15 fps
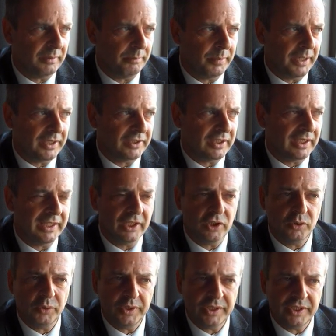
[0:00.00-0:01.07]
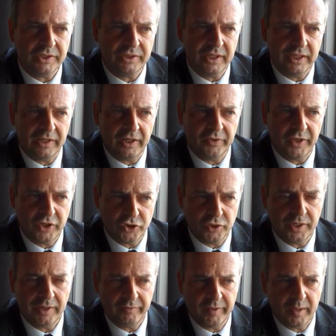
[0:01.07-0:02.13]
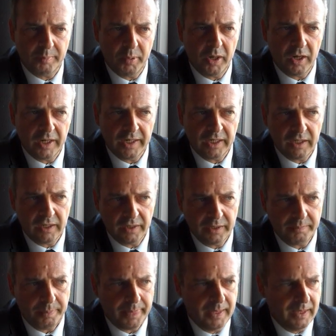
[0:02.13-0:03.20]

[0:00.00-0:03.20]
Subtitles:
basically agrees that they should have their Part 8 claim,